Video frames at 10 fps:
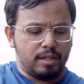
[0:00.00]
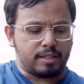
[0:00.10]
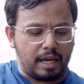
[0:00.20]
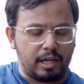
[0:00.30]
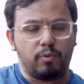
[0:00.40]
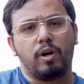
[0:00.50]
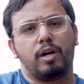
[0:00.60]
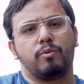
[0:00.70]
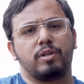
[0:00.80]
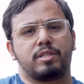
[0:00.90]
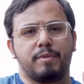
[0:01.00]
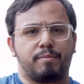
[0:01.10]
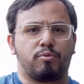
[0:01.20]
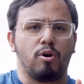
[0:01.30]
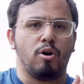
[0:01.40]
second one was the
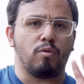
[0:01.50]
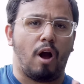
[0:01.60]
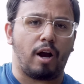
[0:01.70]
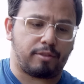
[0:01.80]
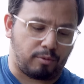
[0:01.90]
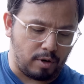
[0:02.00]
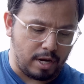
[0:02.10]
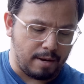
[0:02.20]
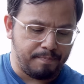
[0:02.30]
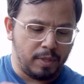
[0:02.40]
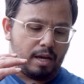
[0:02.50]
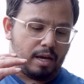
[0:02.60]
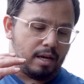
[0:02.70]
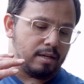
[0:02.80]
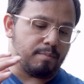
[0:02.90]
McPro Rock 3.
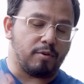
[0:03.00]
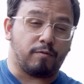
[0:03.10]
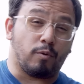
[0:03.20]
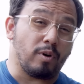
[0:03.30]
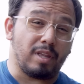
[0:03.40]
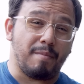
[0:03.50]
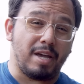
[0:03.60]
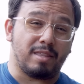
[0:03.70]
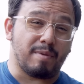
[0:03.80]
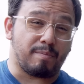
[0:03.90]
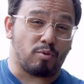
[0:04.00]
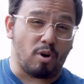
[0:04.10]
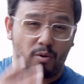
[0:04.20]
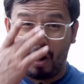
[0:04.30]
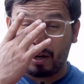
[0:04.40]
And before they made the
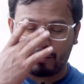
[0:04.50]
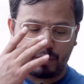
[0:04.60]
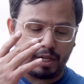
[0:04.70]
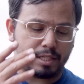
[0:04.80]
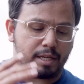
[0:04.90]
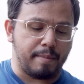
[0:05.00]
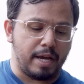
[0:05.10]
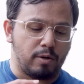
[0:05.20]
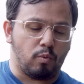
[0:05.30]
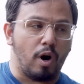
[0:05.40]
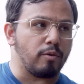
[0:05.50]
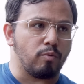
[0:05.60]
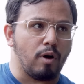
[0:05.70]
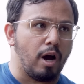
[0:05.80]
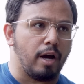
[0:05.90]
McPro Rock 3s, they made one
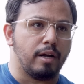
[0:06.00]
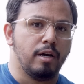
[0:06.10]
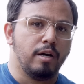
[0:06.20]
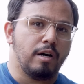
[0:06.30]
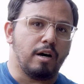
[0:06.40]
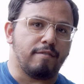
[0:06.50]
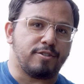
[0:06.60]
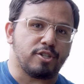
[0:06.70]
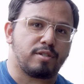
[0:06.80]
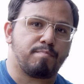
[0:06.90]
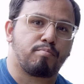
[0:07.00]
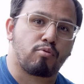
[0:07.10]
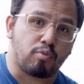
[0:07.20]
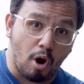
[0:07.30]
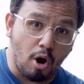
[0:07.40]
run of just
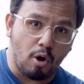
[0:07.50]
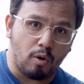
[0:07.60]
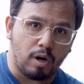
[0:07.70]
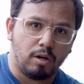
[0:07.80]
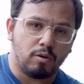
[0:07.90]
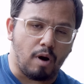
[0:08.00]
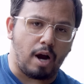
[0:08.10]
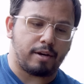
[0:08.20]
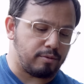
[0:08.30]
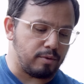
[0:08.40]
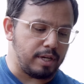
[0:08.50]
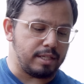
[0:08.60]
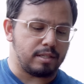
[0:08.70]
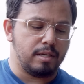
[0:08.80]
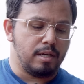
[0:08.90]
Pro Rock 3s,